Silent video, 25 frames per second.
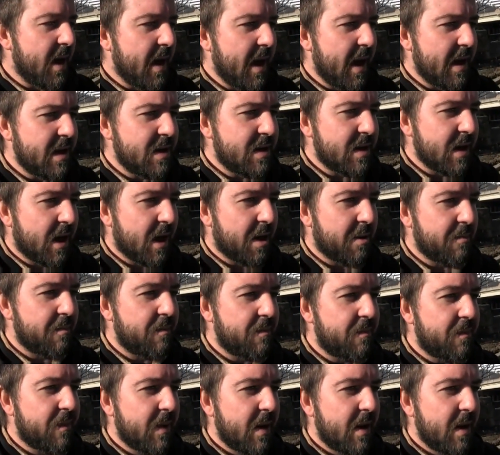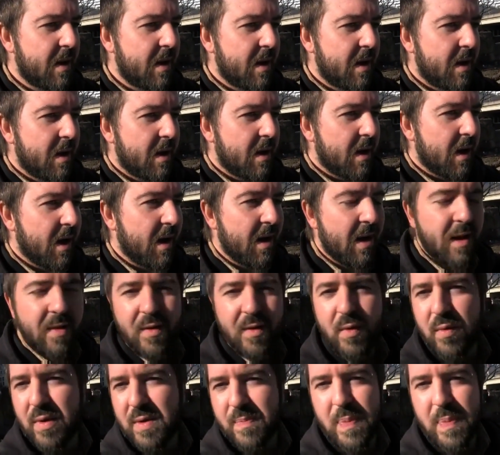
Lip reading: and there